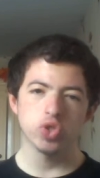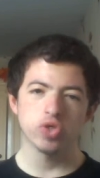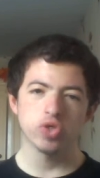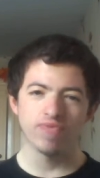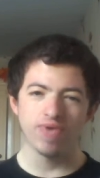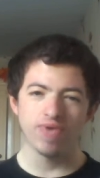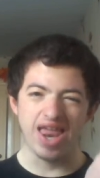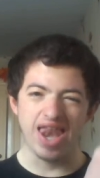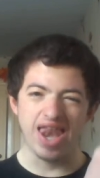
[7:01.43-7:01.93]
of
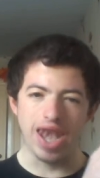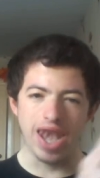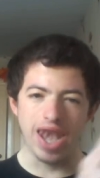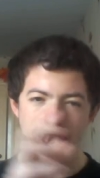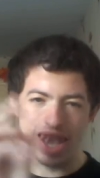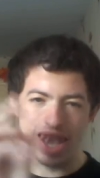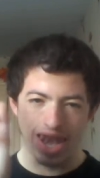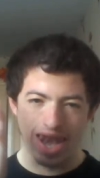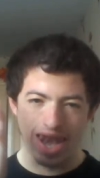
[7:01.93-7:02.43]

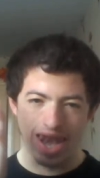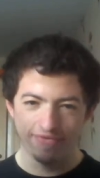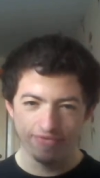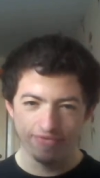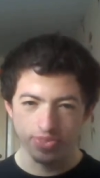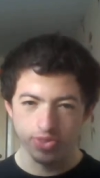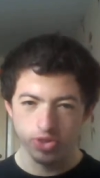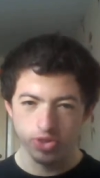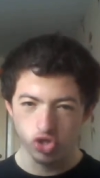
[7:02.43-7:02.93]
left
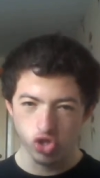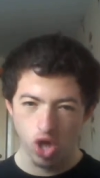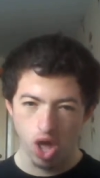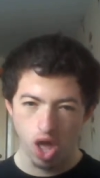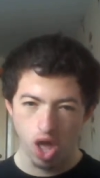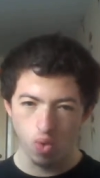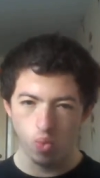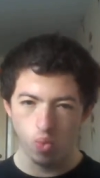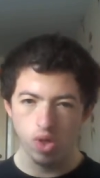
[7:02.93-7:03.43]
the
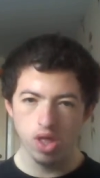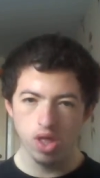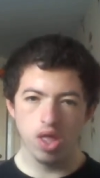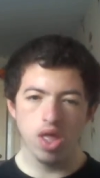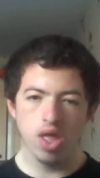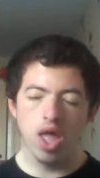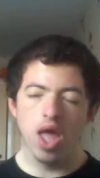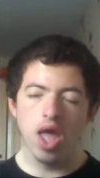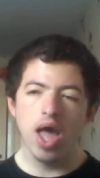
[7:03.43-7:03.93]
show,
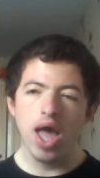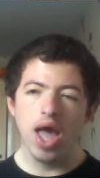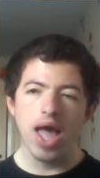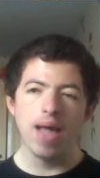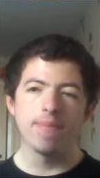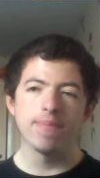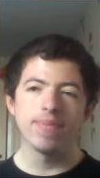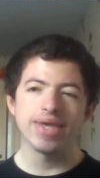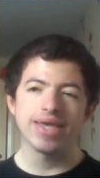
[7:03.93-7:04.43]

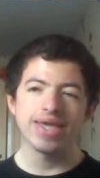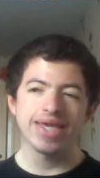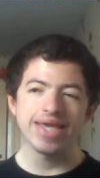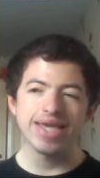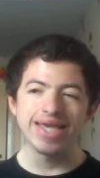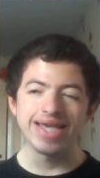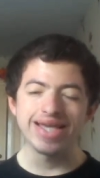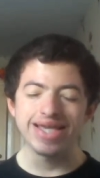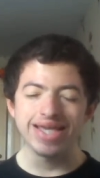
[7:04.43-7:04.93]
um,
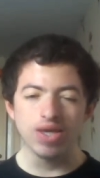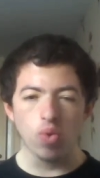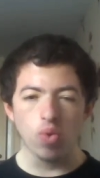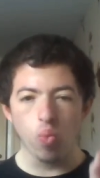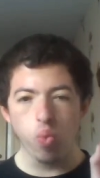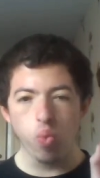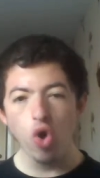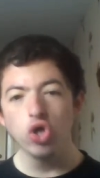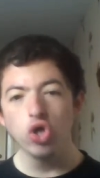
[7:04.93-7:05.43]
it
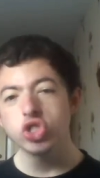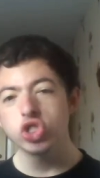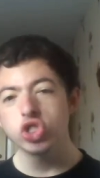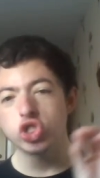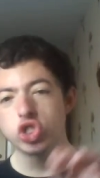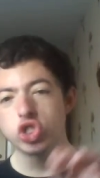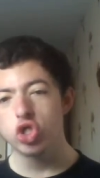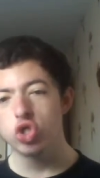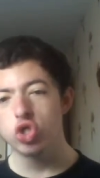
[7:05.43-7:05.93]
was
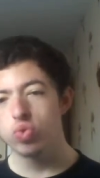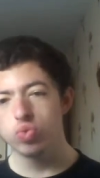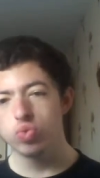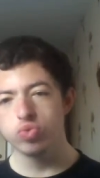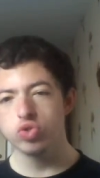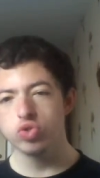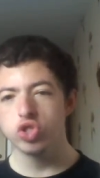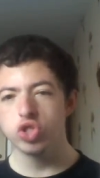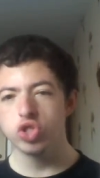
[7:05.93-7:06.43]
due
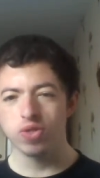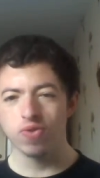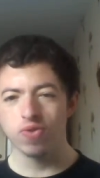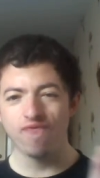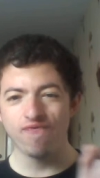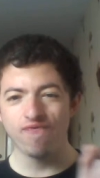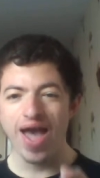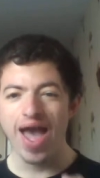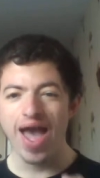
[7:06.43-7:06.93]
to the
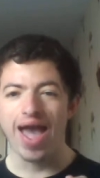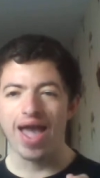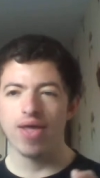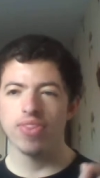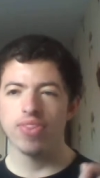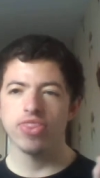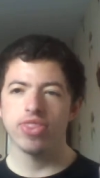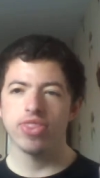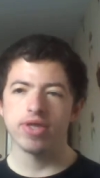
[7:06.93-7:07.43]
fact
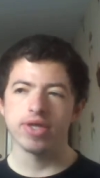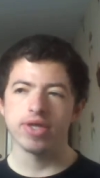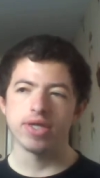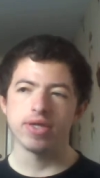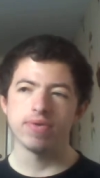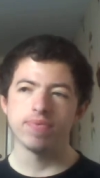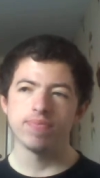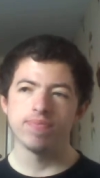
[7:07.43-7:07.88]
that